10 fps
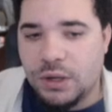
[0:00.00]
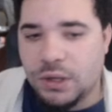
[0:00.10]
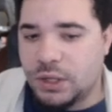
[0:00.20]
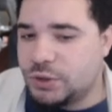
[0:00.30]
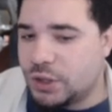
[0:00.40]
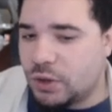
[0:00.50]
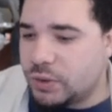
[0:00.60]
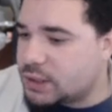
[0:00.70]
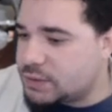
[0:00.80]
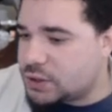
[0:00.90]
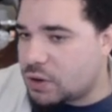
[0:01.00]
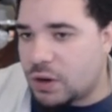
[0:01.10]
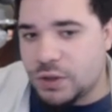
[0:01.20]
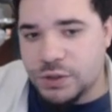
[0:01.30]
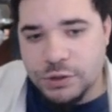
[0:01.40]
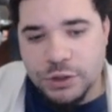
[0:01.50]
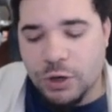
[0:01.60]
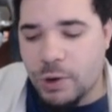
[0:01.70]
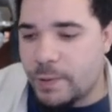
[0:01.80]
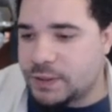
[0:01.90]
Like you should always have stars. You
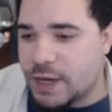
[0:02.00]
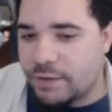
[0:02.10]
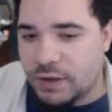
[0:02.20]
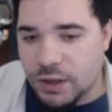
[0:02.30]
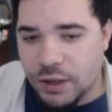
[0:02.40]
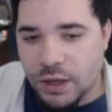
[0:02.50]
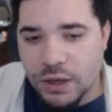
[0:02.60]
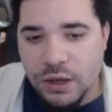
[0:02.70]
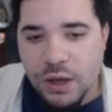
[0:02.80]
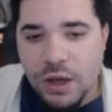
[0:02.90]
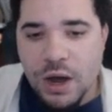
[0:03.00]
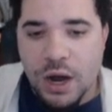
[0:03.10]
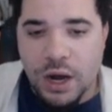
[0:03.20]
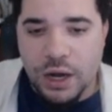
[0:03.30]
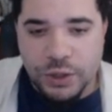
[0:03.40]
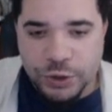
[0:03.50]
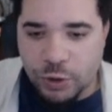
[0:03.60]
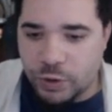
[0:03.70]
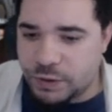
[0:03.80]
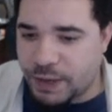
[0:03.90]
should always have healing. Uh, you should
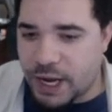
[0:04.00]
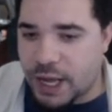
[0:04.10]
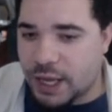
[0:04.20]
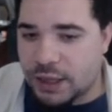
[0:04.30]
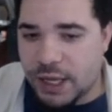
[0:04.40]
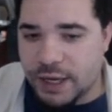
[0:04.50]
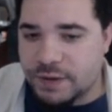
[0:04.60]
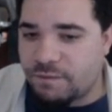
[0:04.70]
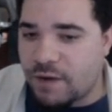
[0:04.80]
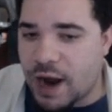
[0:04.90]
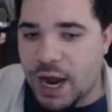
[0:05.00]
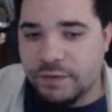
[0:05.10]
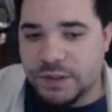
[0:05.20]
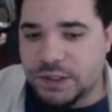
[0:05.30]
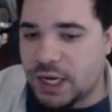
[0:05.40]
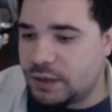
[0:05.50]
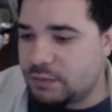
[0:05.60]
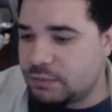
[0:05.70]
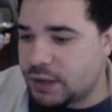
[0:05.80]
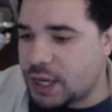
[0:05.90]
always be getting like five to
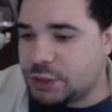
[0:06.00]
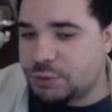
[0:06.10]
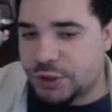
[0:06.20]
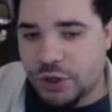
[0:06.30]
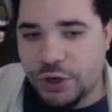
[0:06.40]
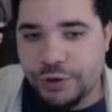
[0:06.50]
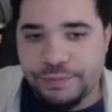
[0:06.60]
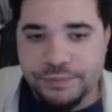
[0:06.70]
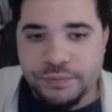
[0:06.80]
ten gauge per turn.